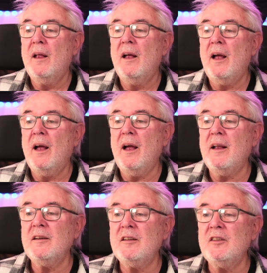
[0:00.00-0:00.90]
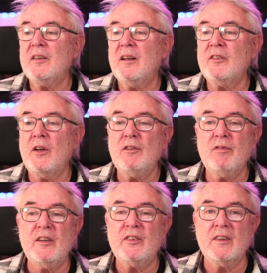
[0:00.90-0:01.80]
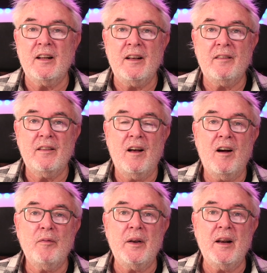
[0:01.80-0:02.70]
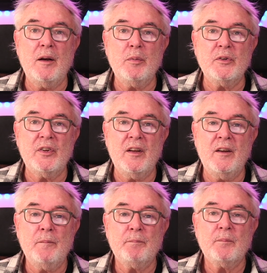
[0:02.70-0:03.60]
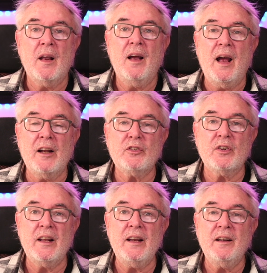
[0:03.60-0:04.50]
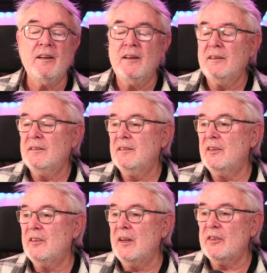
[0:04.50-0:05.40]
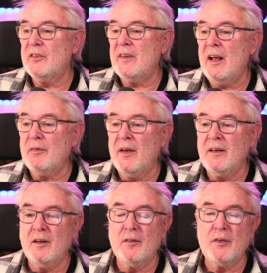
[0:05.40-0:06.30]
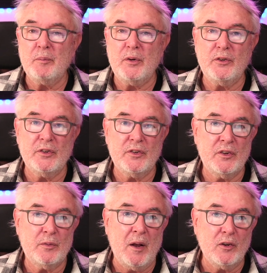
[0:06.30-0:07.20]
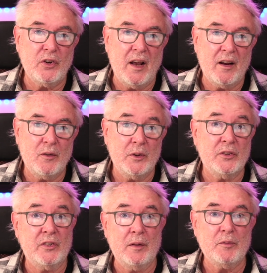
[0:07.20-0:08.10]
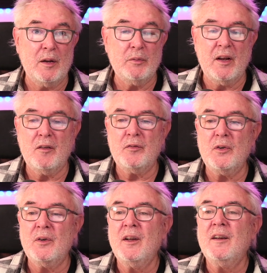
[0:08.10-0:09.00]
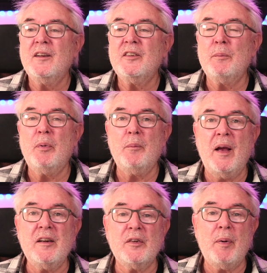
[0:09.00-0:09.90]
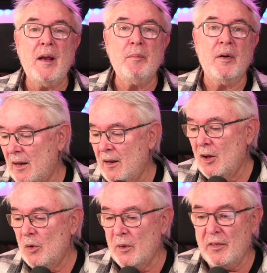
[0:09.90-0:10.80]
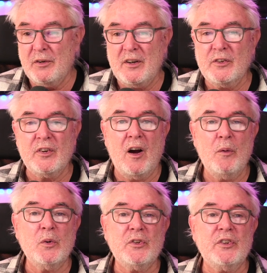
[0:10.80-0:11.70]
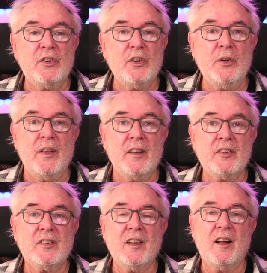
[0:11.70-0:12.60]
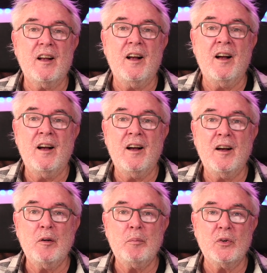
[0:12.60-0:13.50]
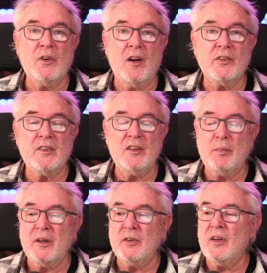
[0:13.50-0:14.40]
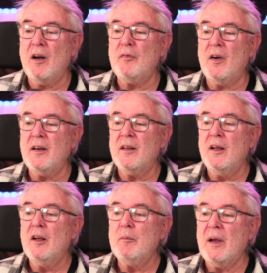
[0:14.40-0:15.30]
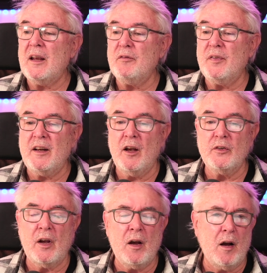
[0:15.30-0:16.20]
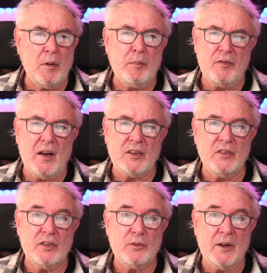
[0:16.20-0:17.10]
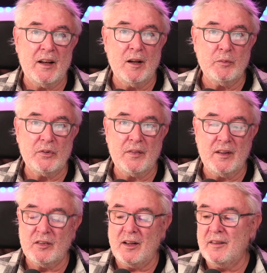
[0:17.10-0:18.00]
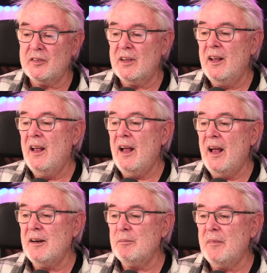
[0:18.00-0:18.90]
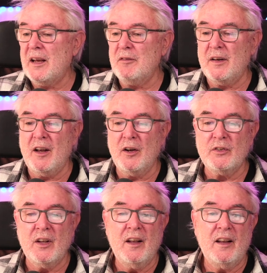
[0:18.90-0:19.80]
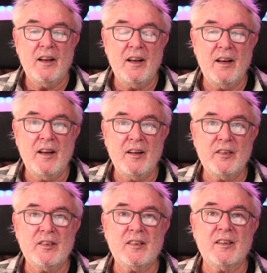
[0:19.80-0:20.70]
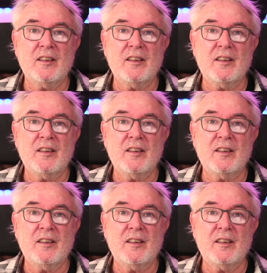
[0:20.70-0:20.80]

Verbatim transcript: And it's only recently that I've been able to actually since the advent of computers and spell check, which is sometimes helpful, to put pen to paper. One of the reasons that I wanted to do this uh, podcast is because I find making videos, I, I'm a perfectionist when it comes to things like this, and making videos is